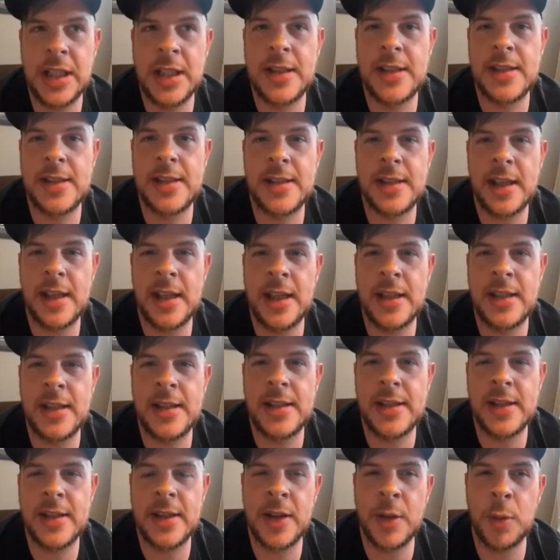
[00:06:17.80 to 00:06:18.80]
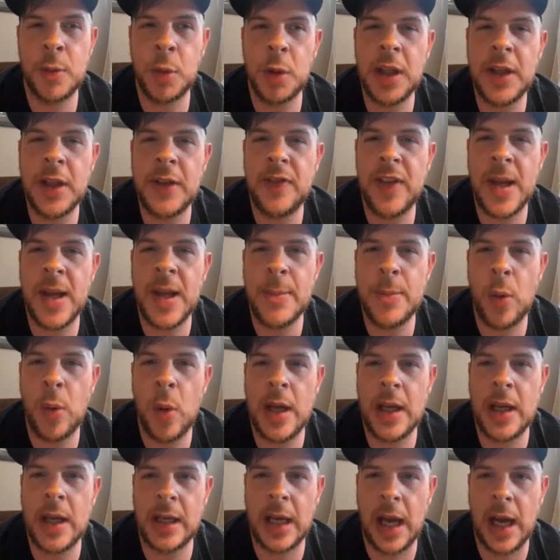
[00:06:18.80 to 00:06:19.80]
It's it's the really
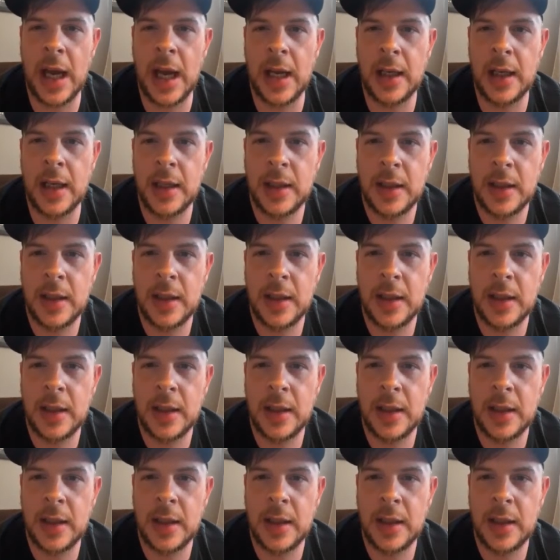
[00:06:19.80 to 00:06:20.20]
flamboyant guy.